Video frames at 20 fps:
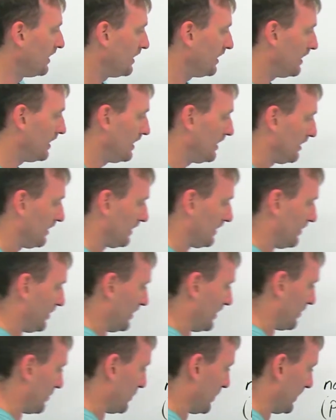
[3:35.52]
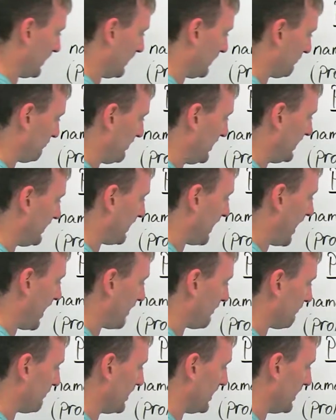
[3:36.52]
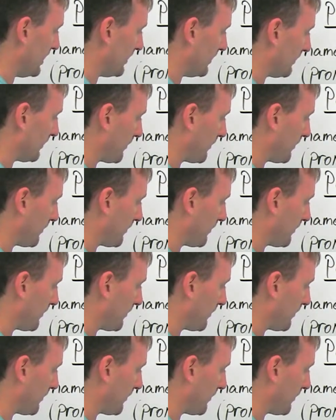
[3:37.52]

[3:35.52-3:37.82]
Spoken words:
I'll give you another one, retiree.